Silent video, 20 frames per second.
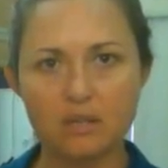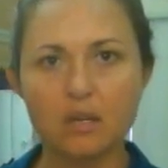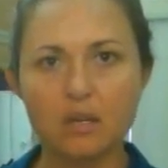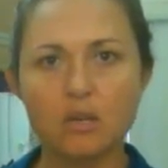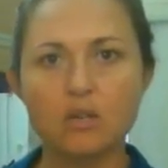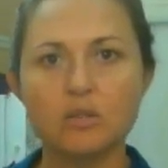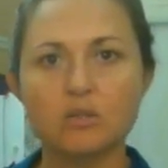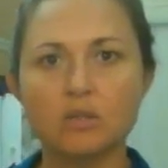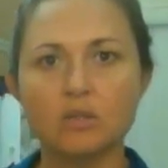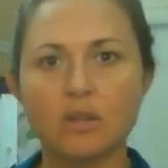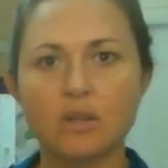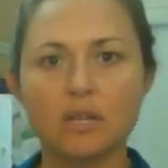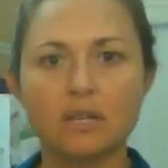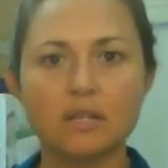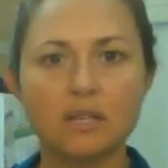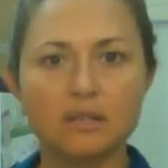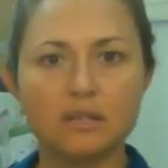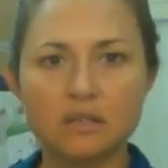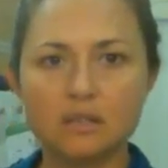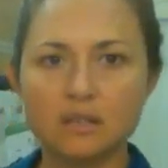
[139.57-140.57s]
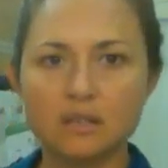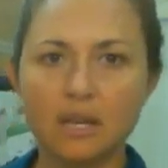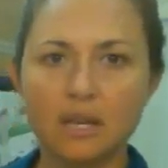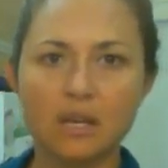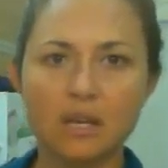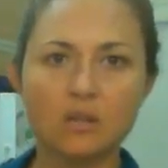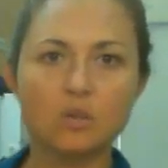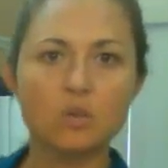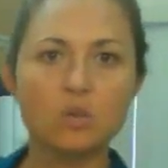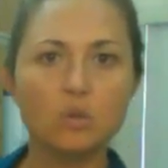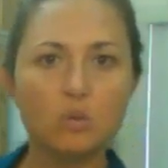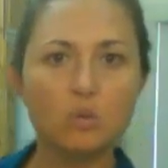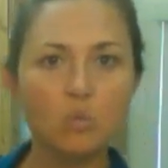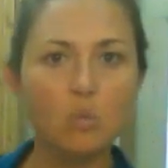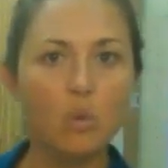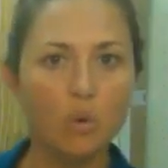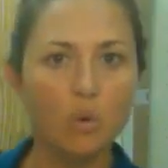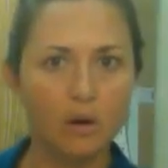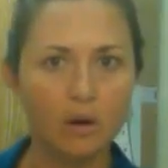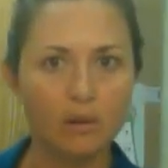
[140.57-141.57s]
so that it doesn't get too
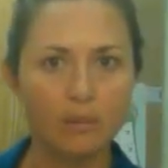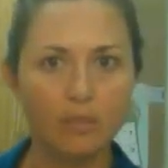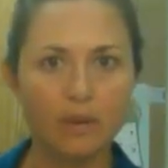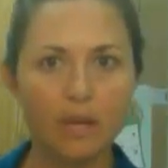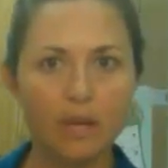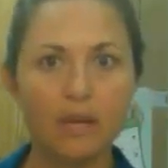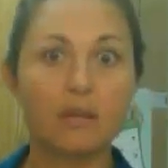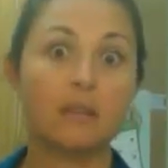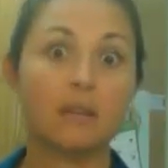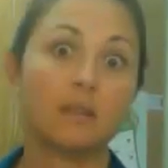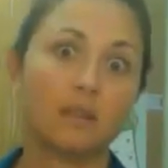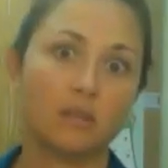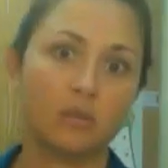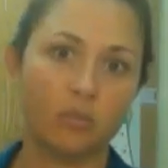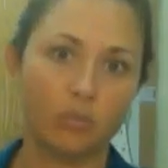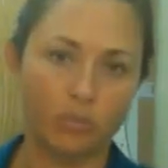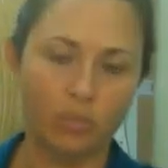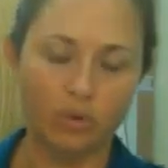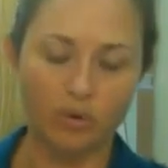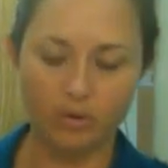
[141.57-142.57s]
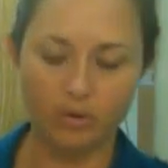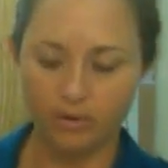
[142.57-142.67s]
warm and it doesn't burn.